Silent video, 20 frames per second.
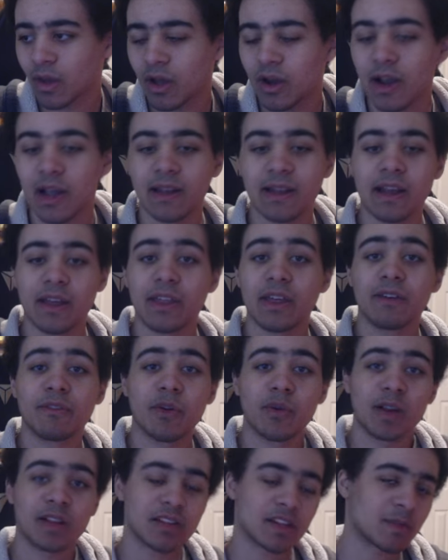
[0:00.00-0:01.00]
Alright, now that I've
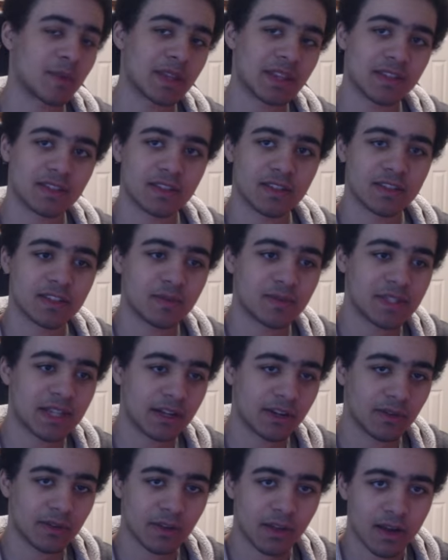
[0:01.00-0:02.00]
already talked about the systems,
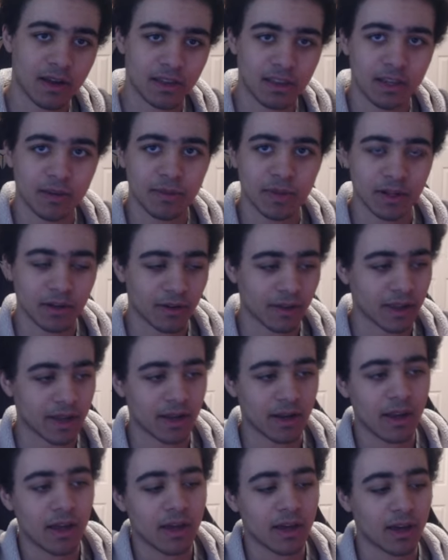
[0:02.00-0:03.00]
how to unlock them and all
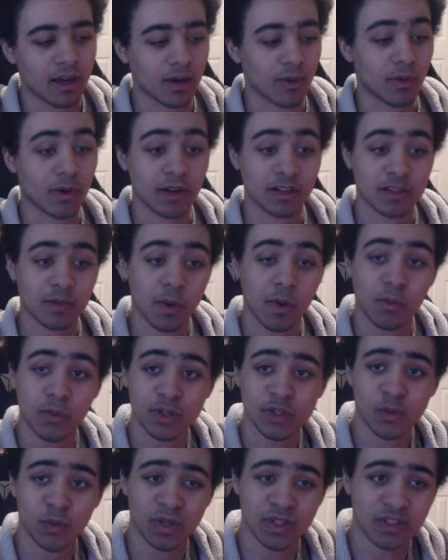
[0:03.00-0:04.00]
that, we're going to talk about
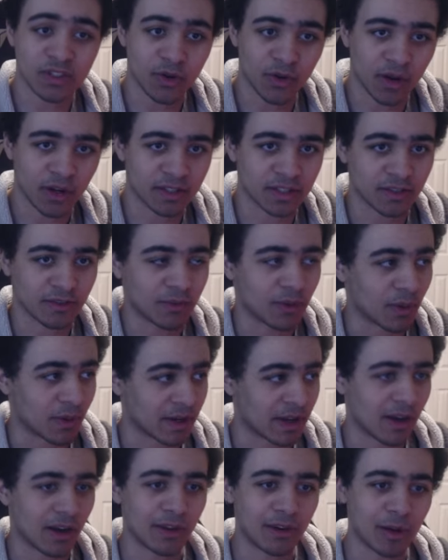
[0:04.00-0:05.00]
which ones you're hunting for.
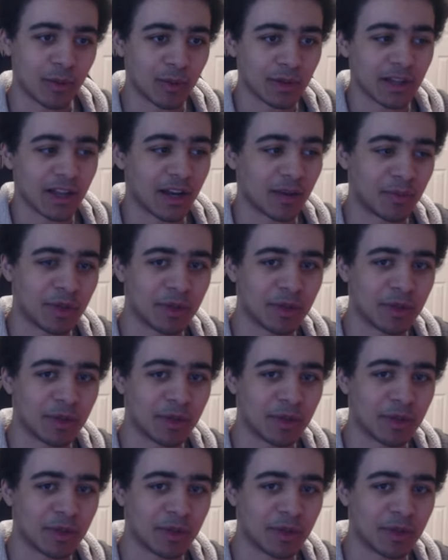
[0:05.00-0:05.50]
Now, I know a lot of